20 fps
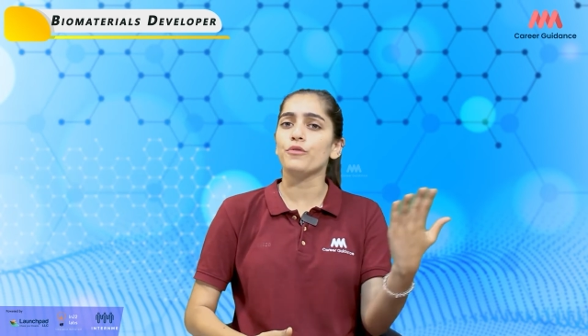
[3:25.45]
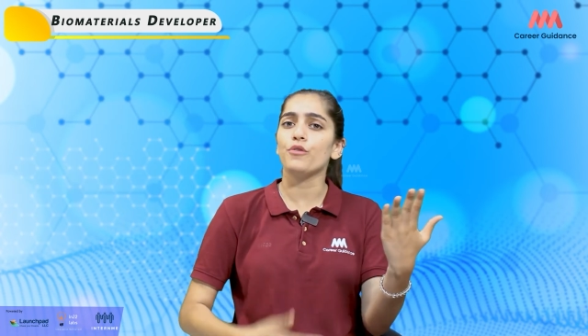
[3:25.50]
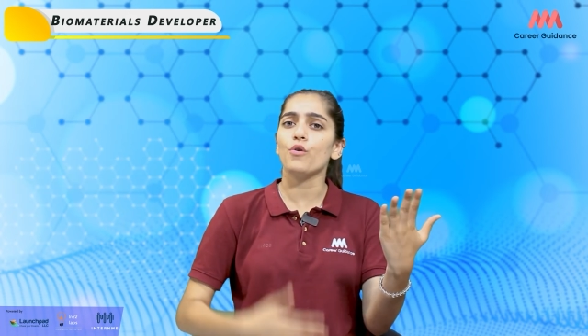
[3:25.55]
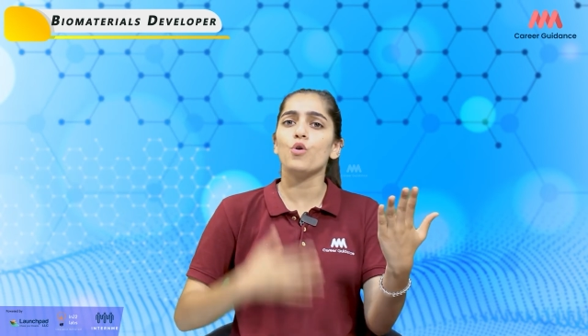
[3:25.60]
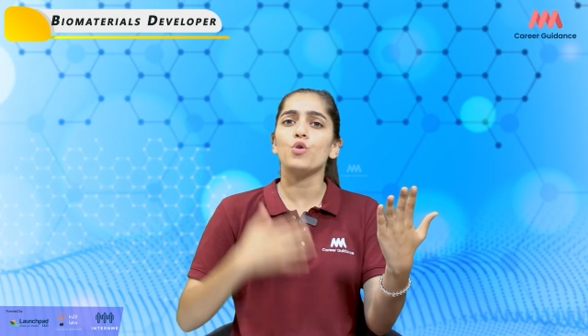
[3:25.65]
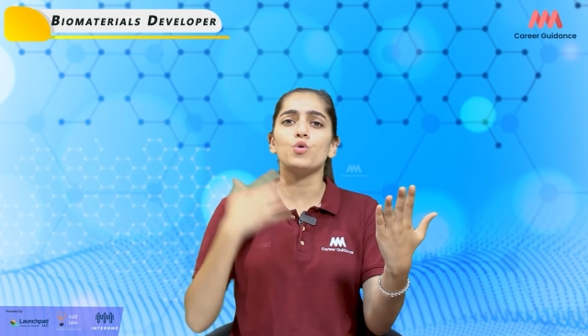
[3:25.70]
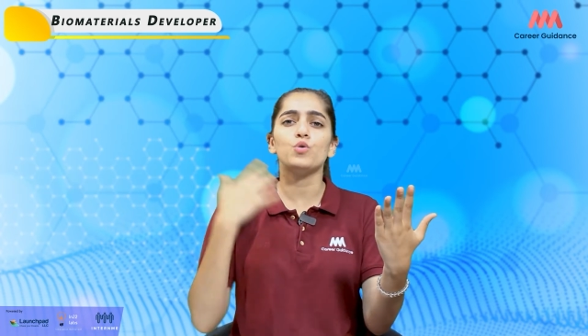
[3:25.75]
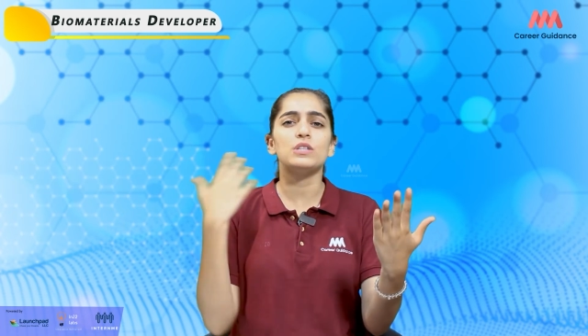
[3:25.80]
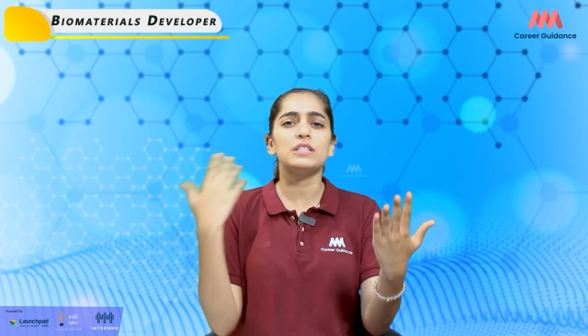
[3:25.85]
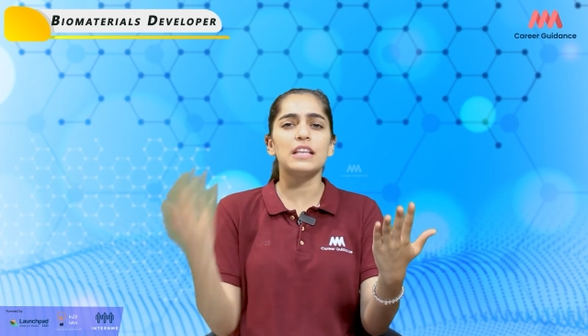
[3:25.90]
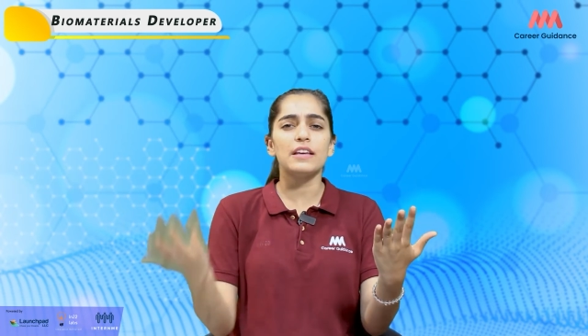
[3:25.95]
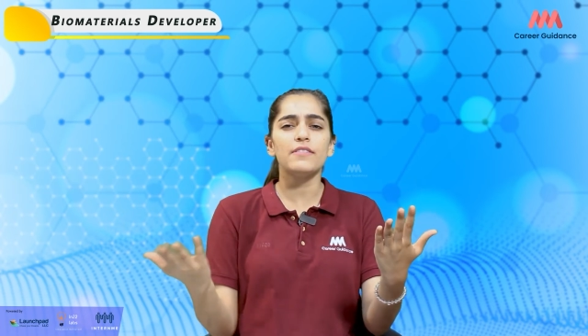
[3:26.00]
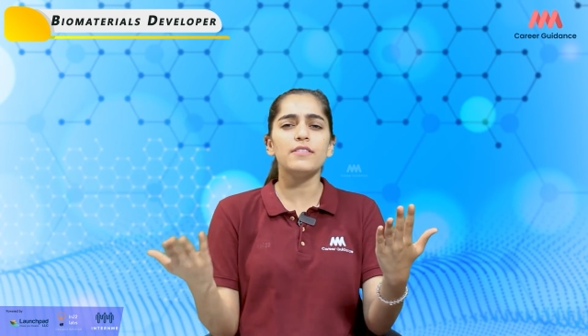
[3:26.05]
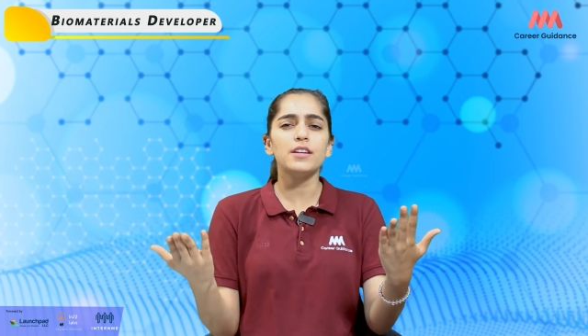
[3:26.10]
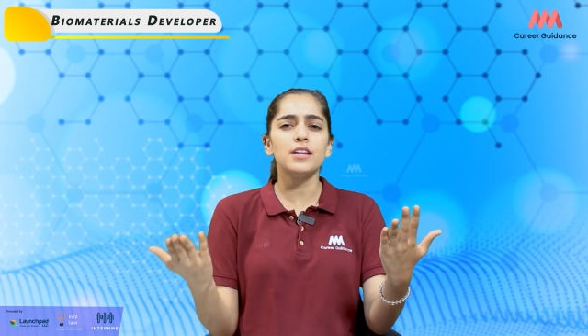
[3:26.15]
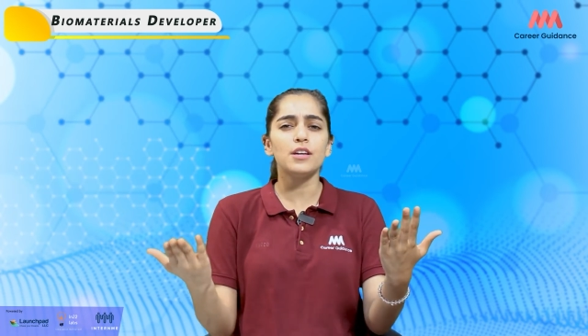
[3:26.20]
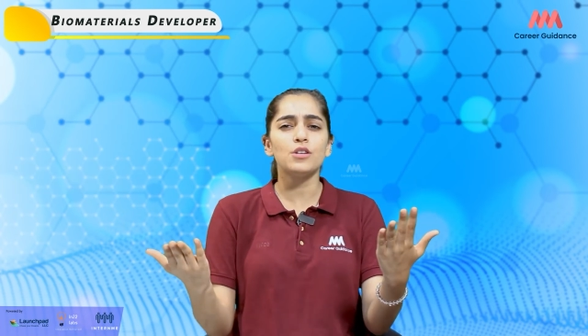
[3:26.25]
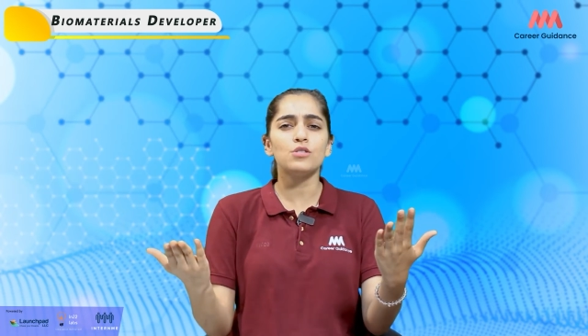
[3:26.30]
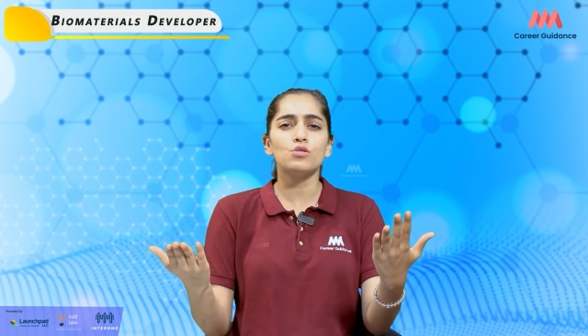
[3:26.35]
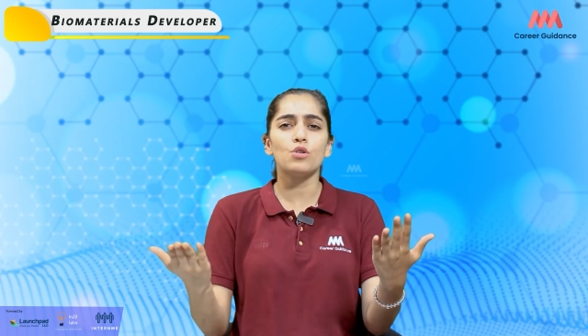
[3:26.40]
4 to 7
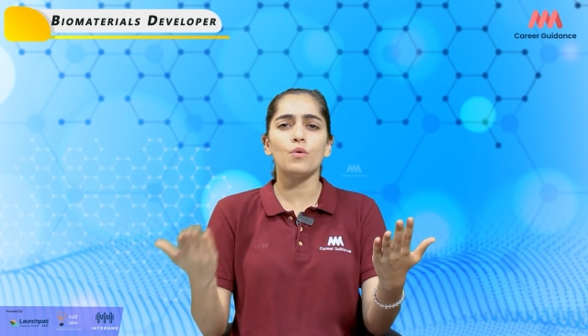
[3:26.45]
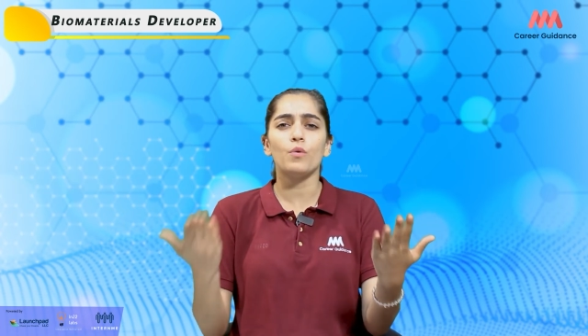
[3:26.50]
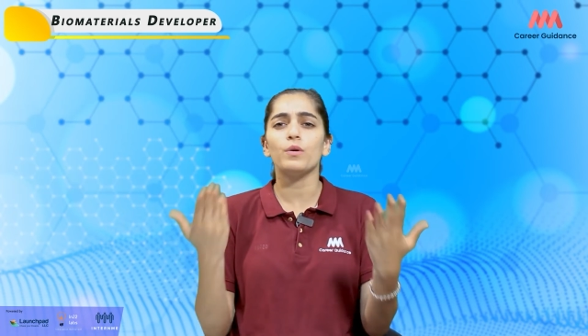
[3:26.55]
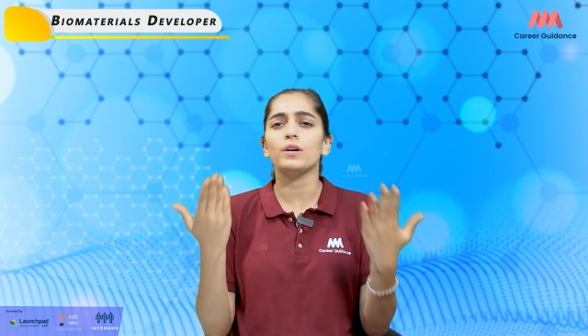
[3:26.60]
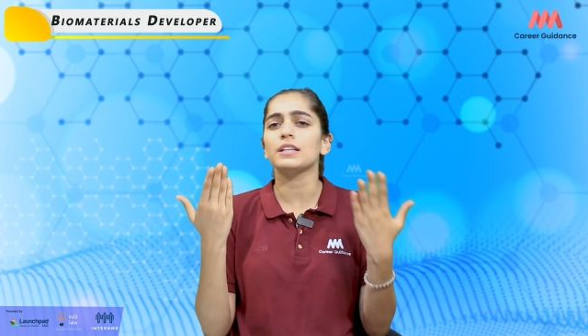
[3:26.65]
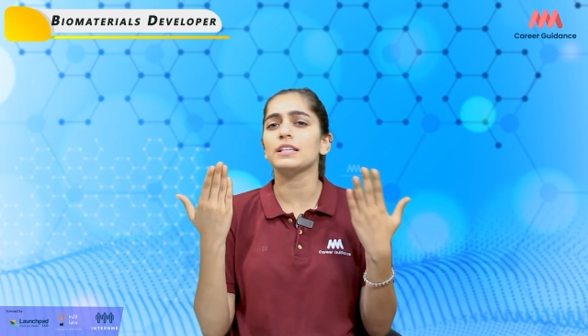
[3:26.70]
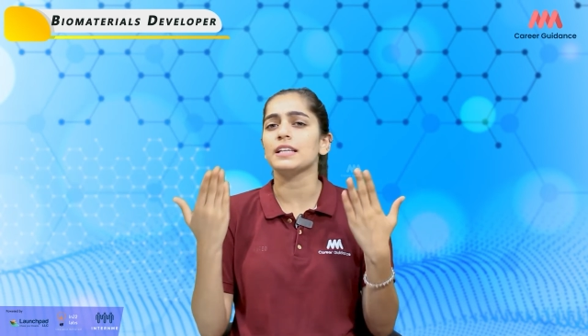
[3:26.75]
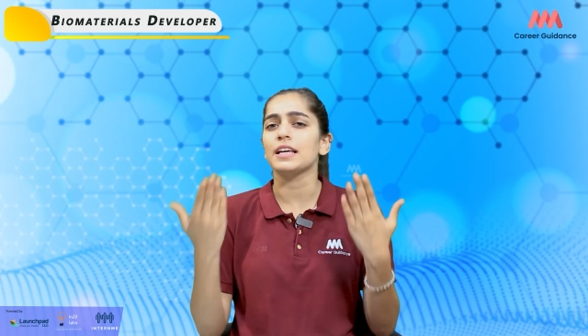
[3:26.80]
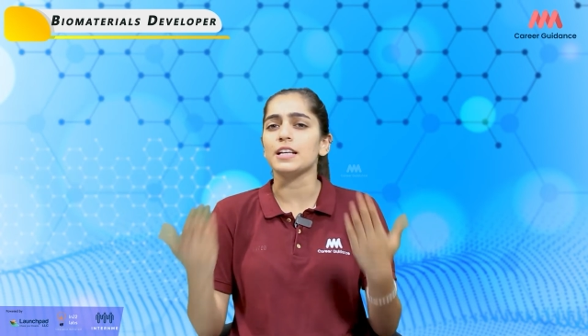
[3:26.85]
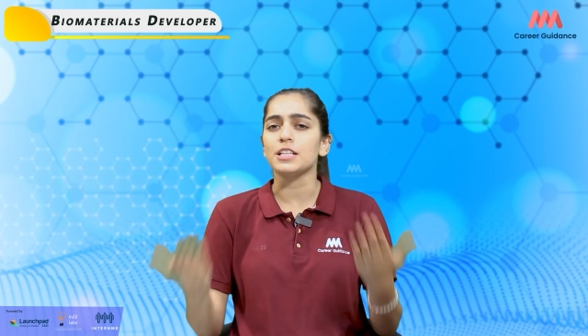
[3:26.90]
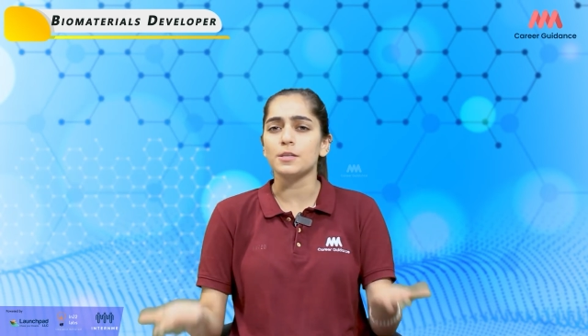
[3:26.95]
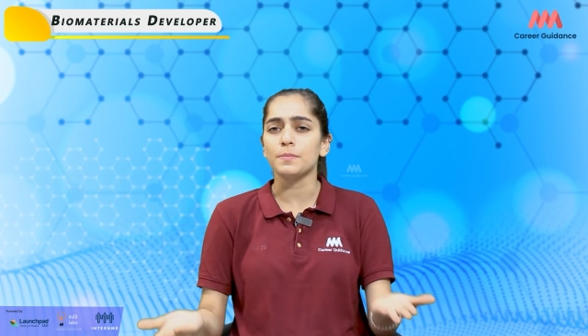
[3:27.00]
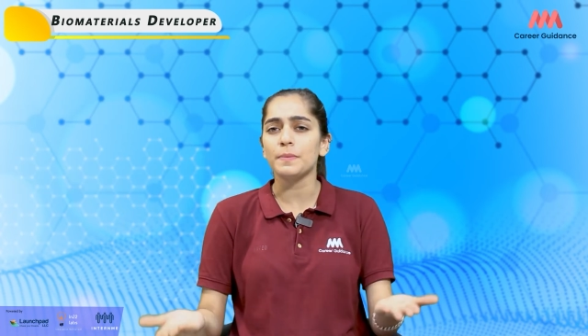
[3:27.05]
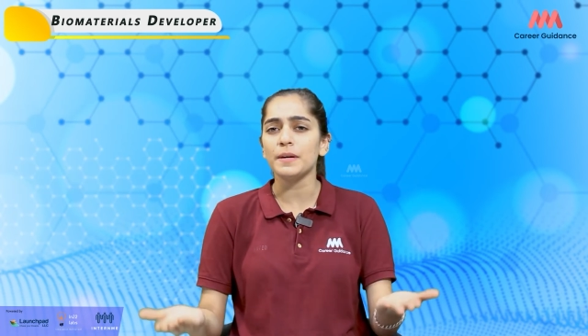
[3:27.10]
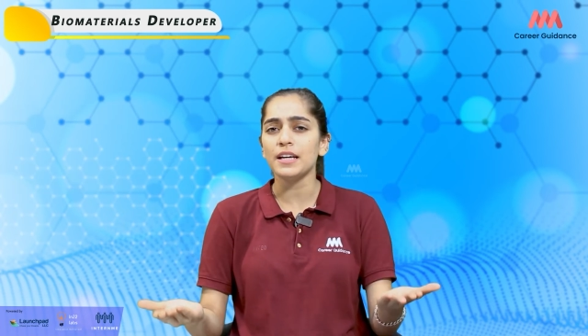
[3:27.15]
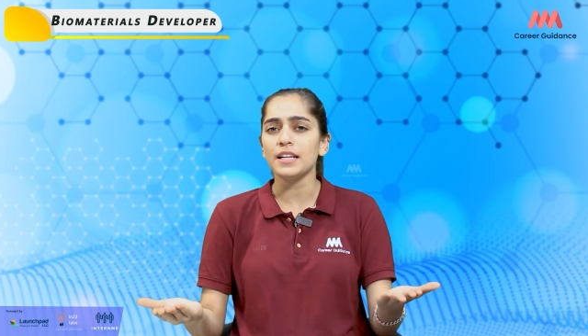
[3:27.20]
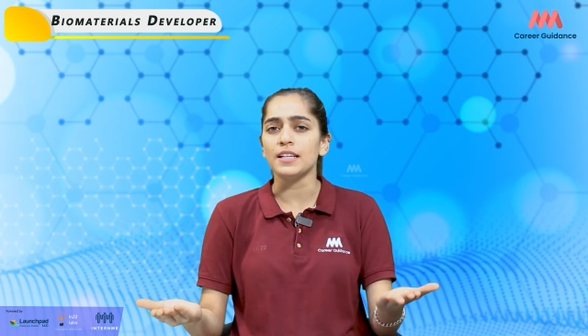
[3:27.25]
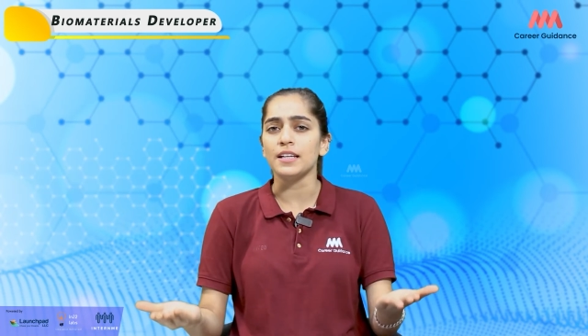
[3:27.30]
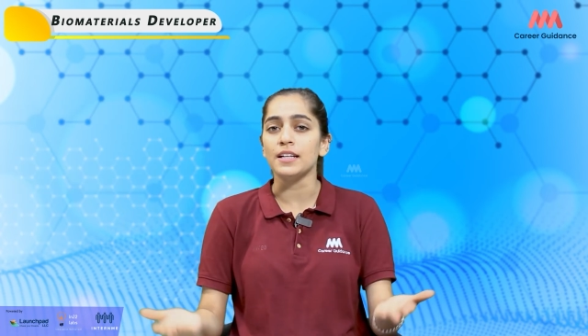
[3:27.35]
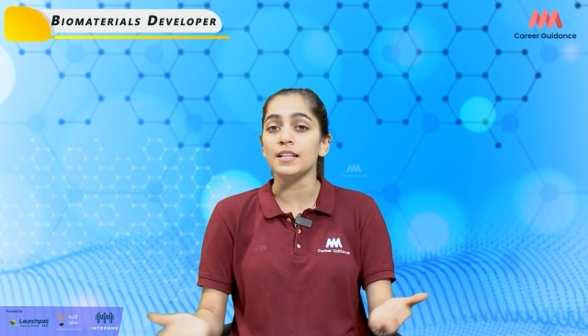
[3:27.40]
years of working
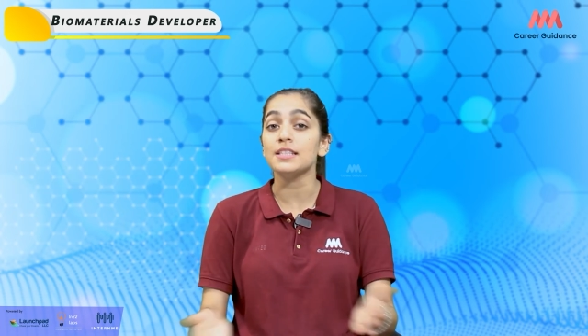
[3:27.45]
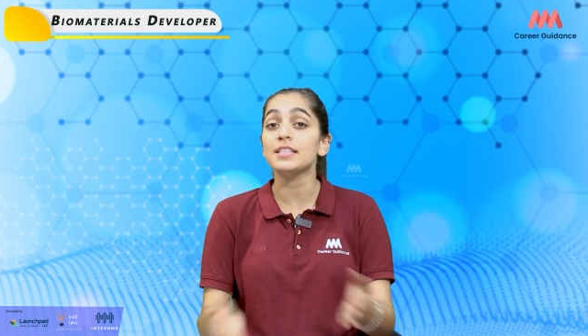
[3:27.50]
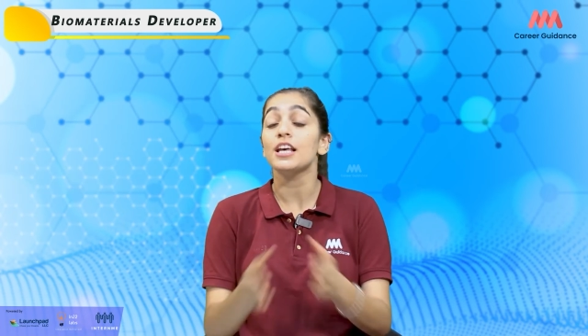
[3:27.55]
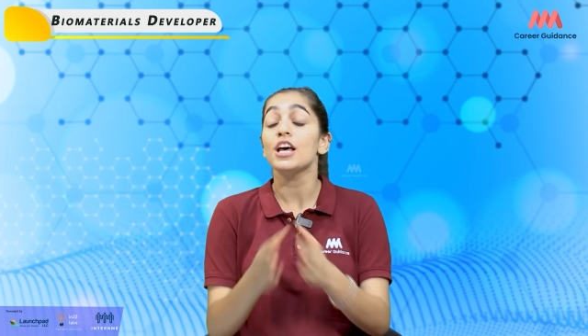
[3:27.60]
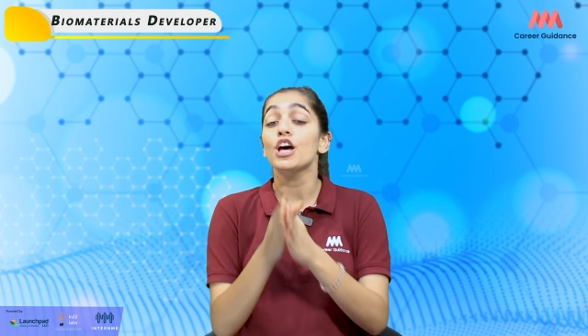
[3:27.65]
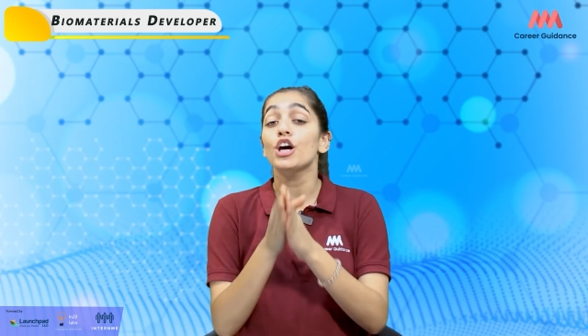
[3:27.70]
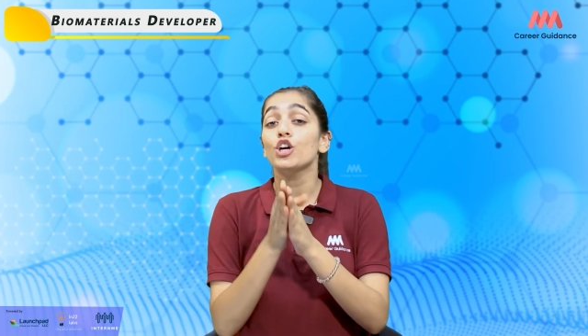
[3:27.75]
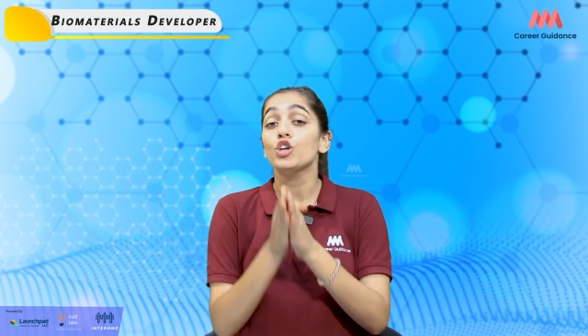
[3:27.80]
experience,